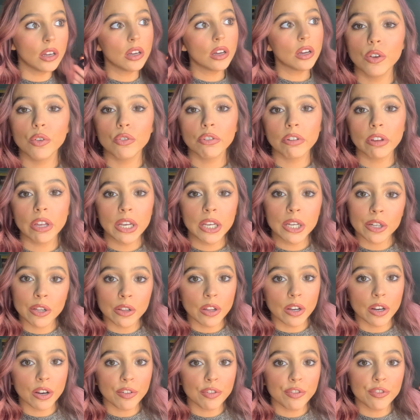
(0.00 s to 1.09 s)
Usually it'll
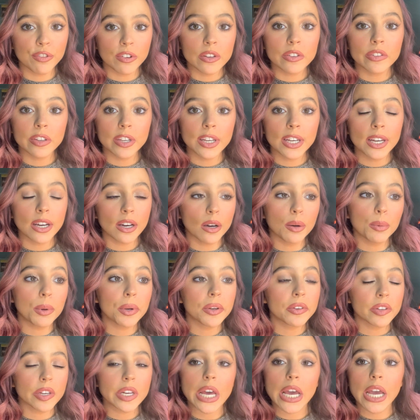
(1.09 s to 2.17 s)
look frizzy,
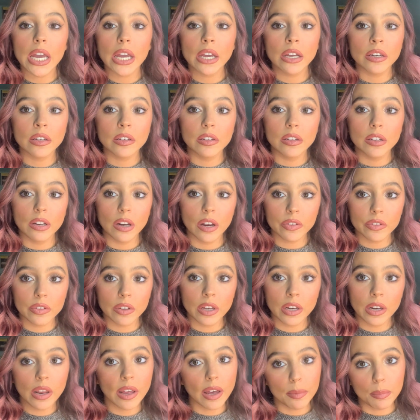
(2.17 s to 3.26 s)
today it
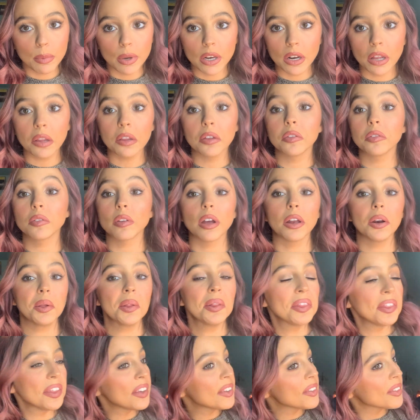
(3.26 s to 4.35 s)
doesn't, I mean at least I don't
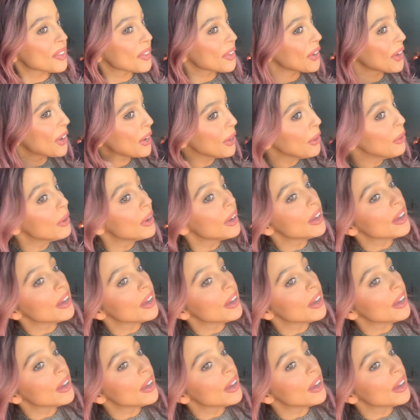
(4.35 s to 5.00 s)
think so.